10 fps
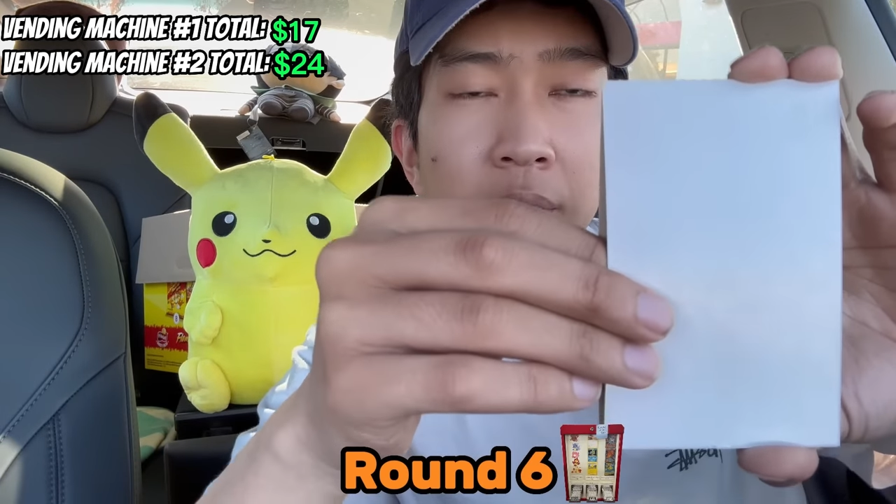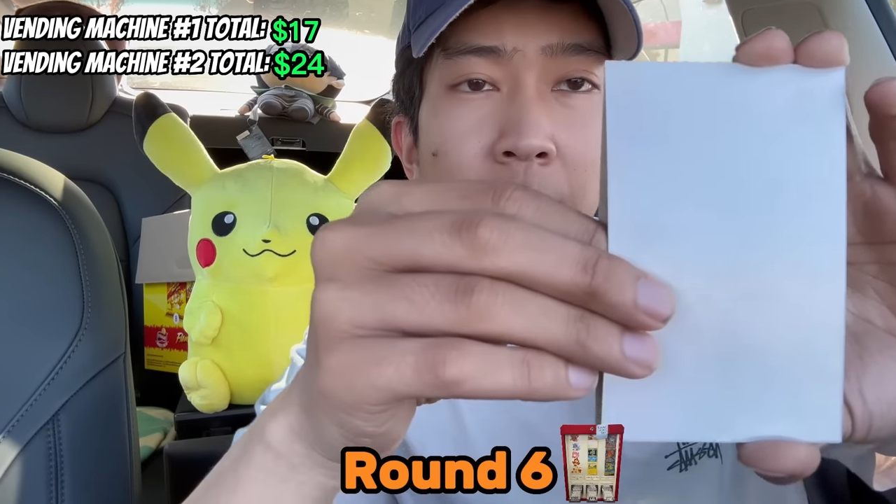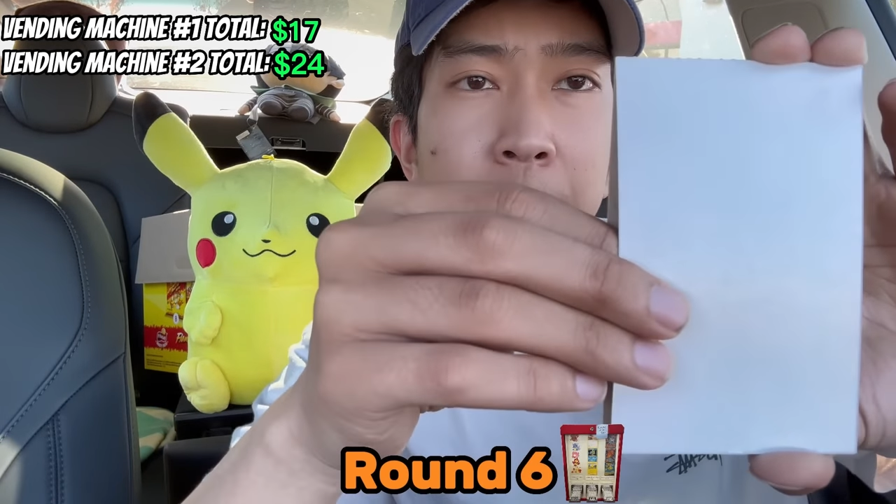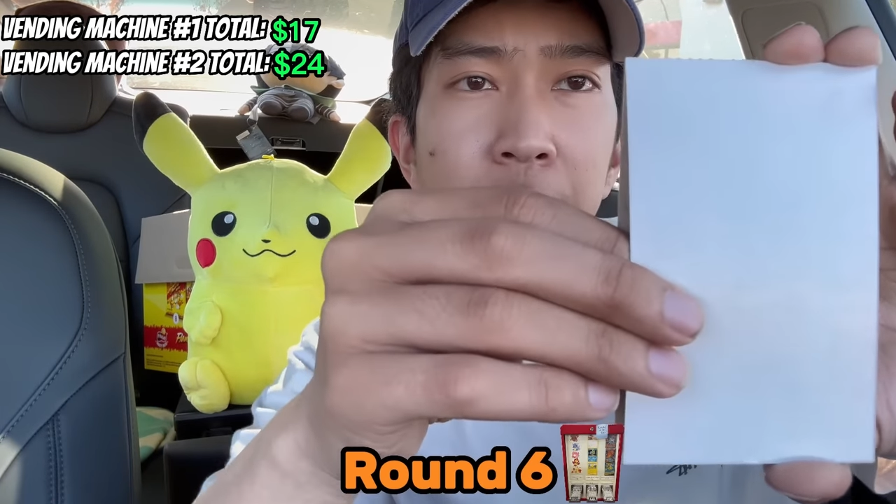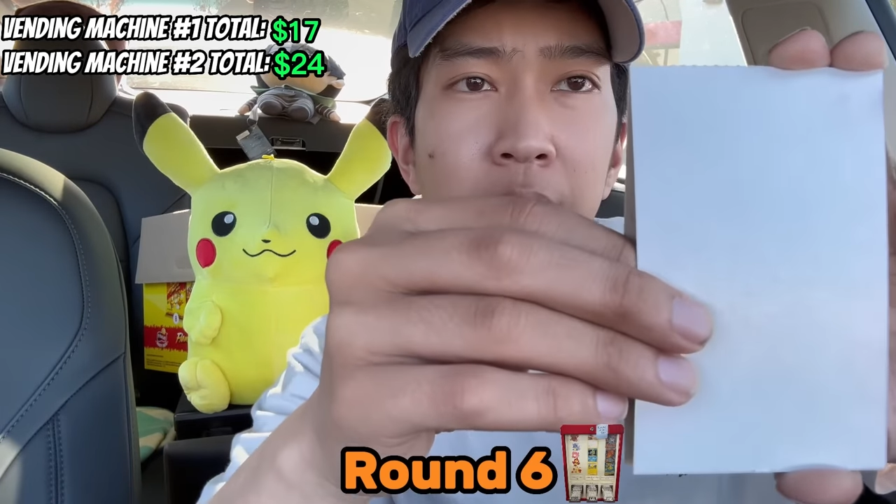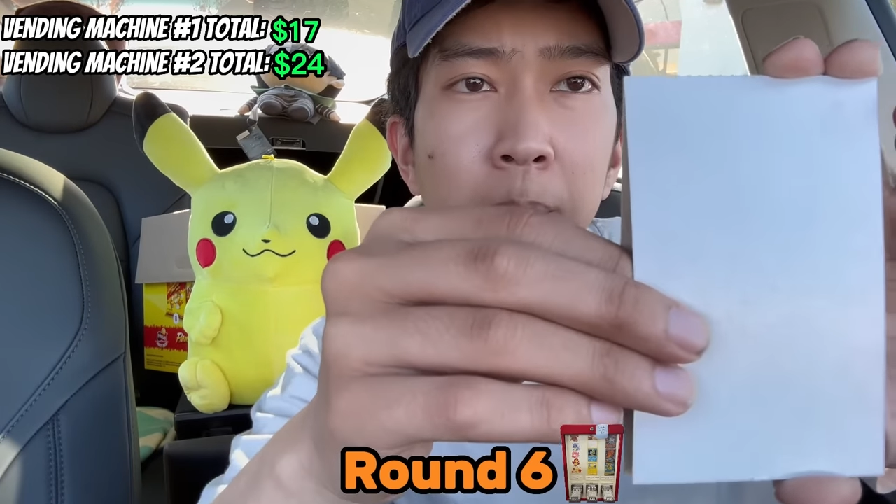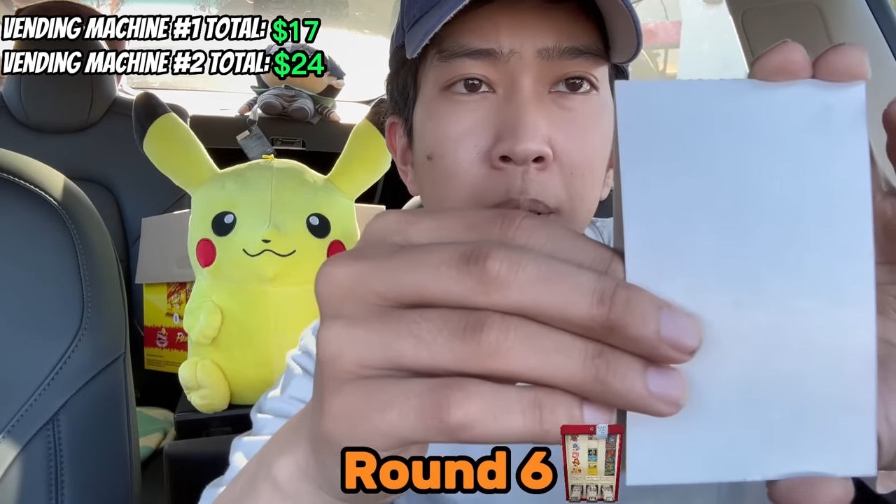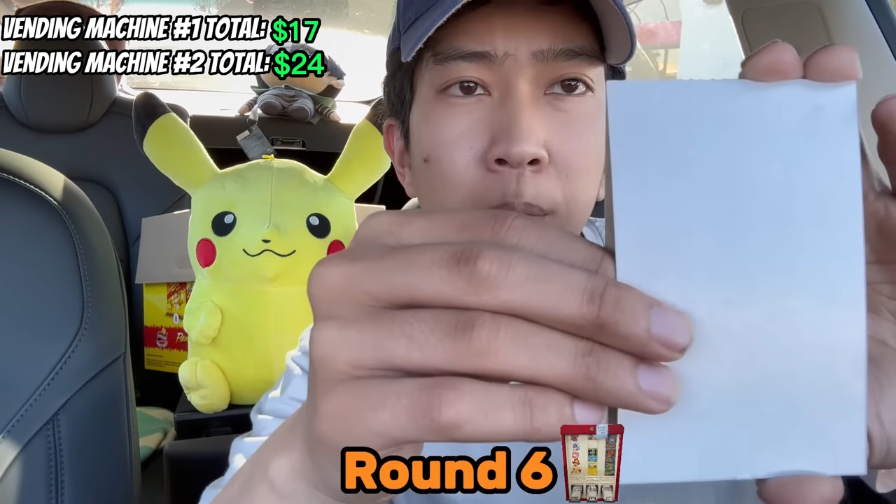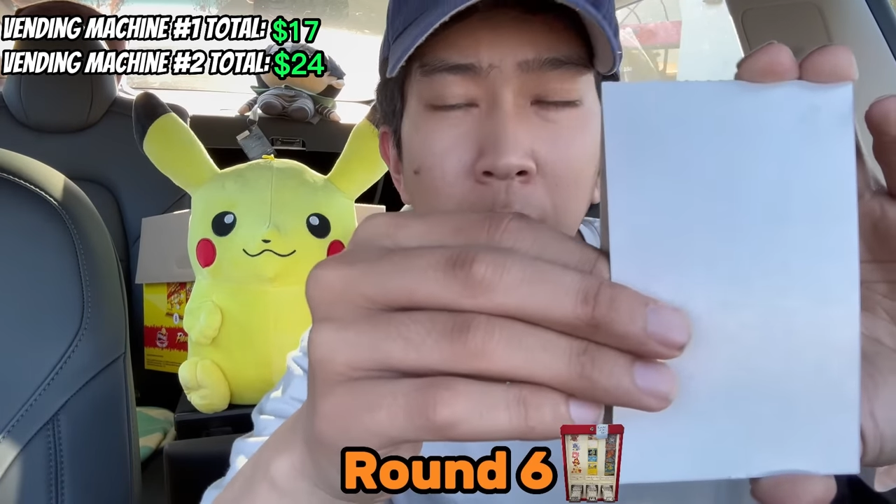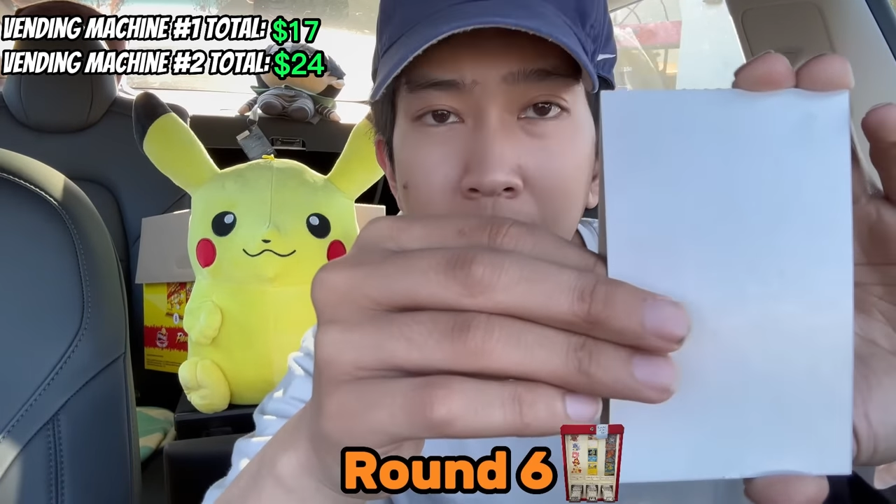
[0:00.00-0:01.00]
vending machine
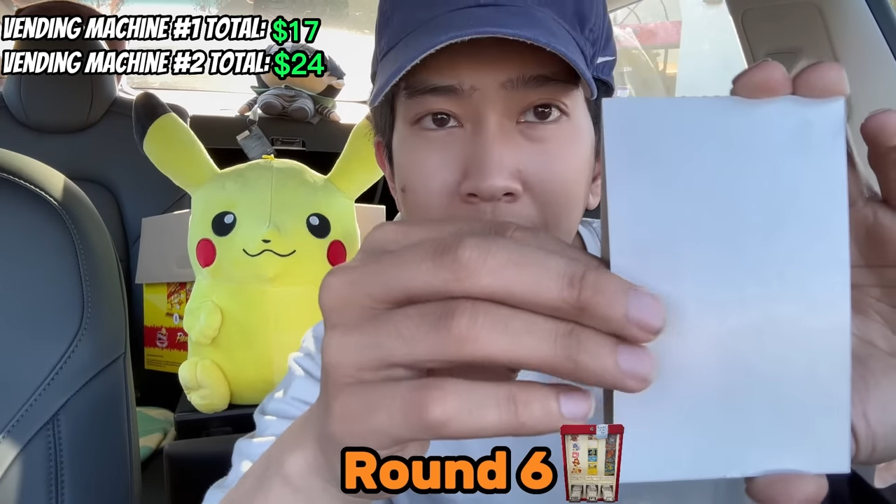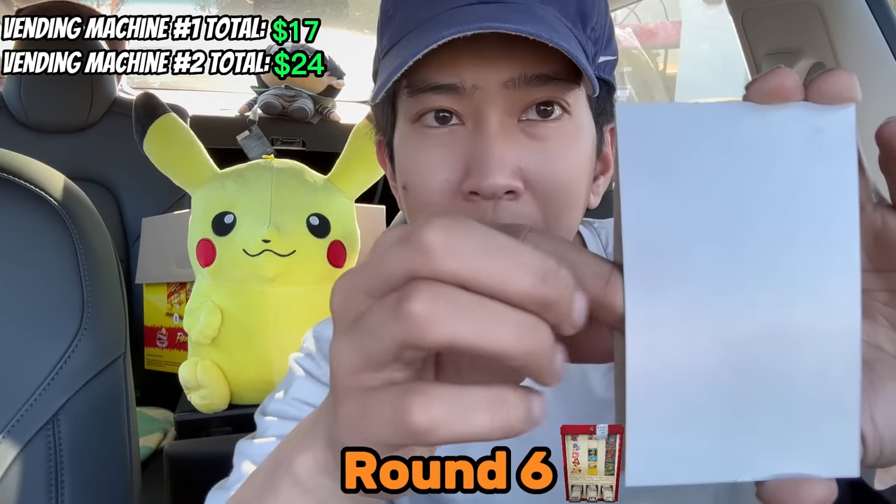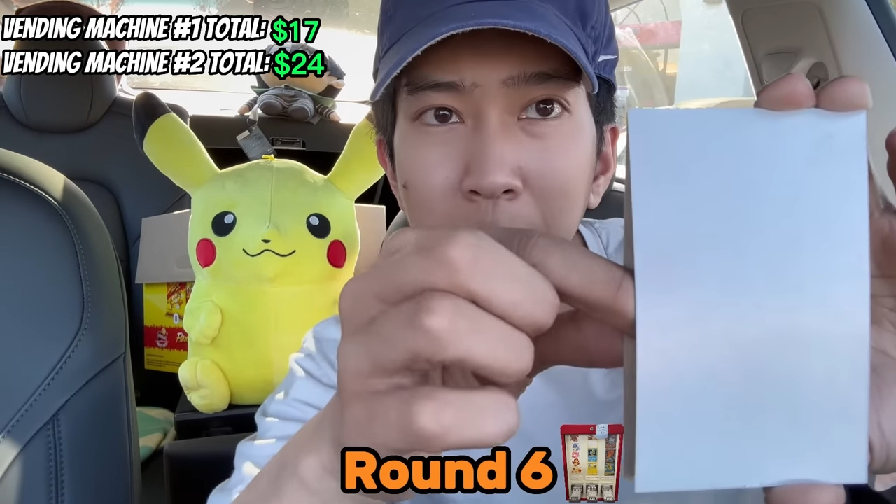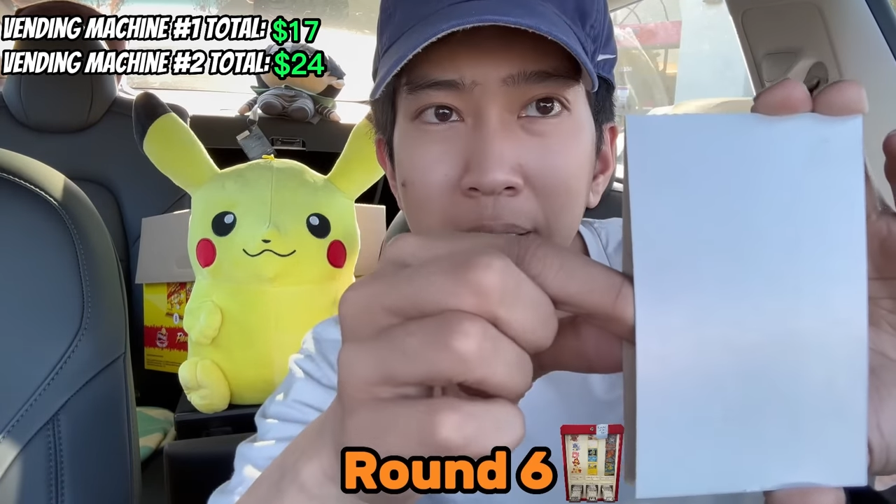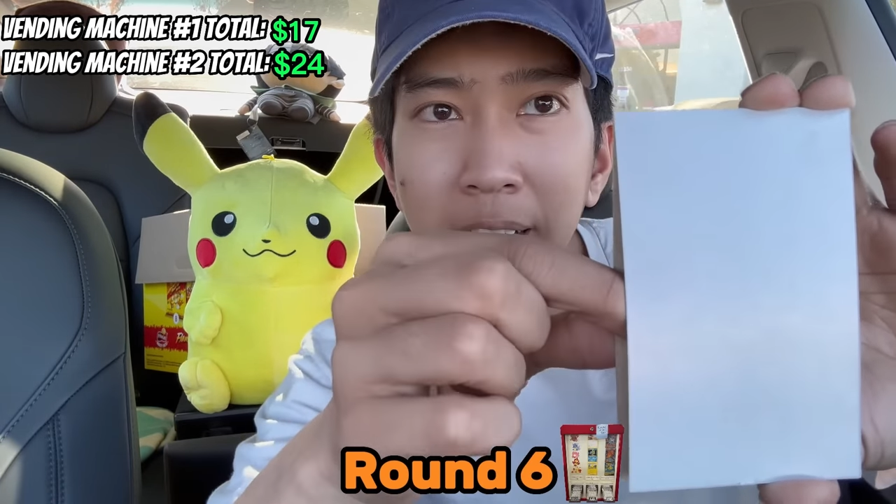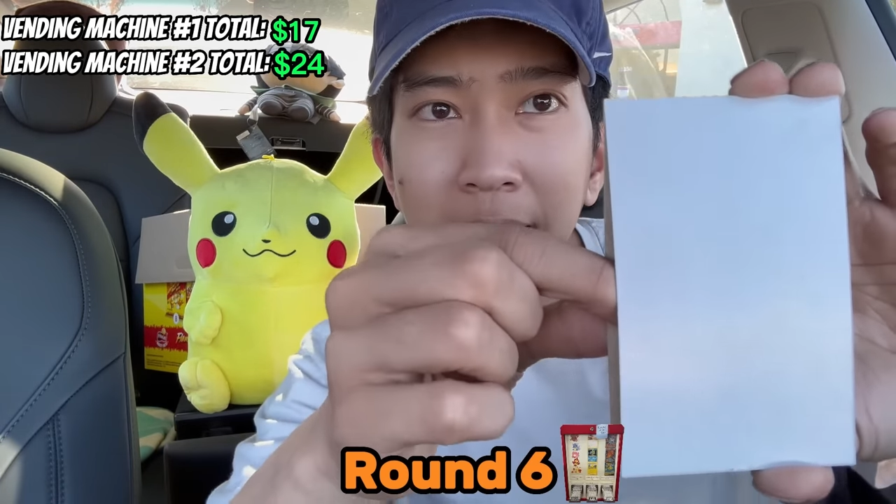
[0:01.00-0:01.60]
number 1, and we